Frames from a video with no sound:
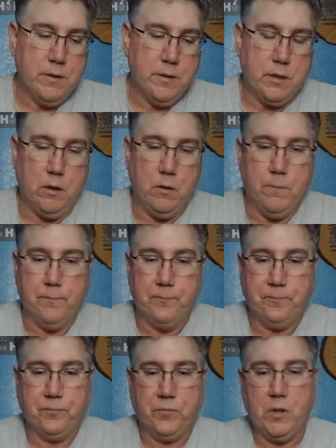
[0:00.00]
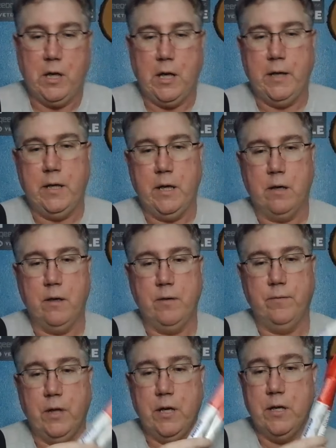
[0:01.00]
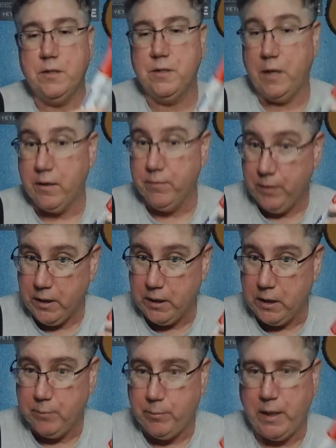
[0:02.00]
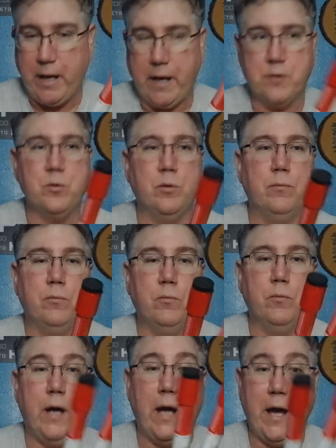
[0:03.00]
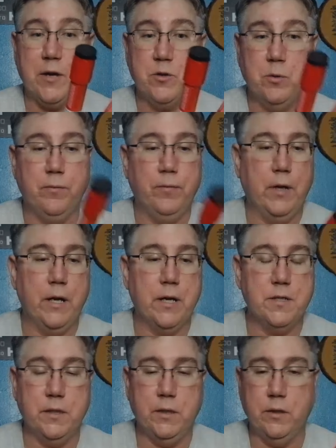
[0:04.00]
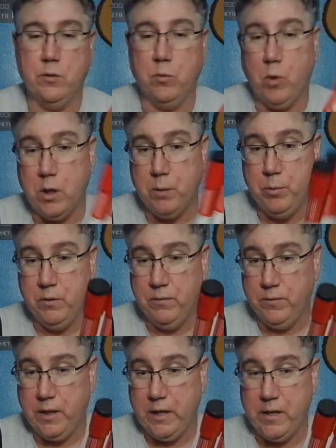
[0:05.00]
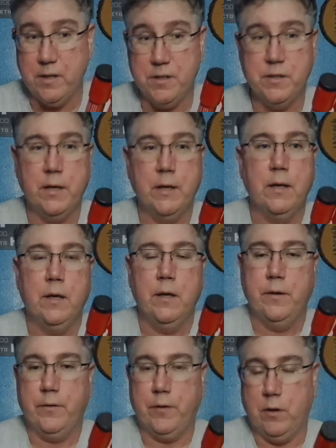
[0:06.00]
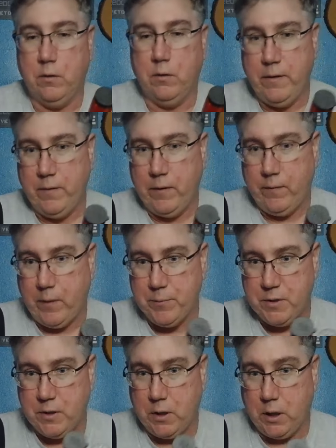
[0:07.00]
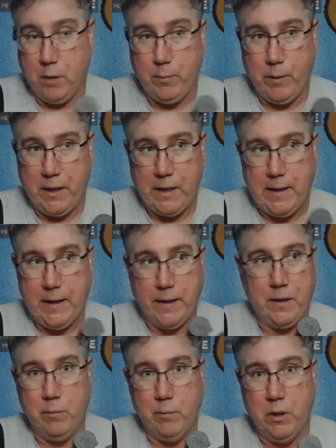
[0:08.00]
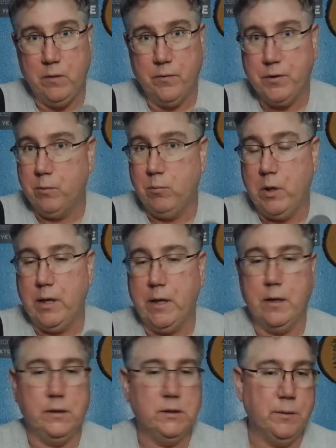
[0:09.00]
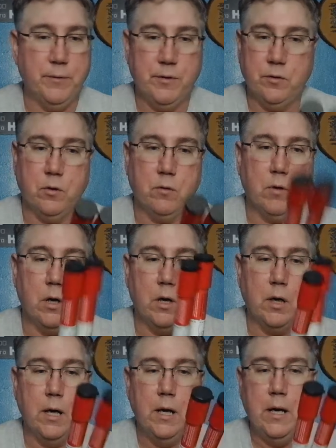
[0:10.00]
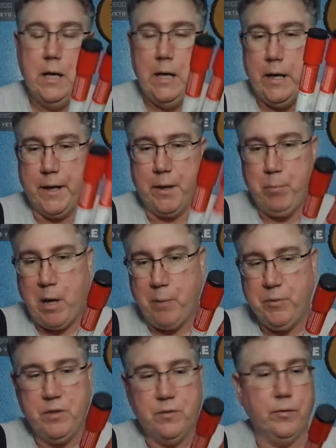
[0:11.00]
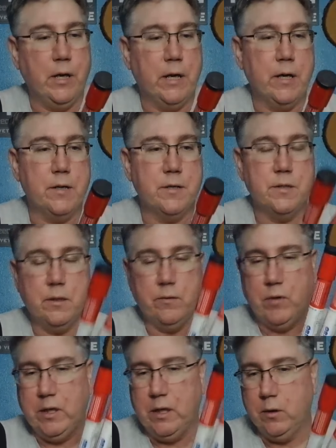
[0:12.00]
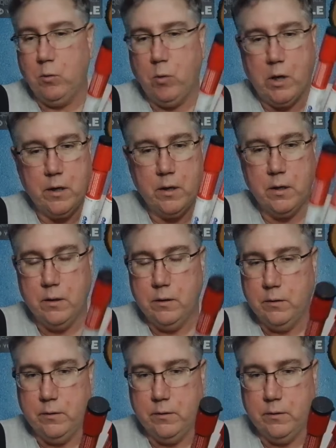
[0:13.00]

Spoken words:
So I carry flares, not a flare gun, but actual flares, and these are waterproof flares. So even if I'm stuck on my kayak in the middle of somewhere and something's going wrong, I could pop these flares, they get in the water,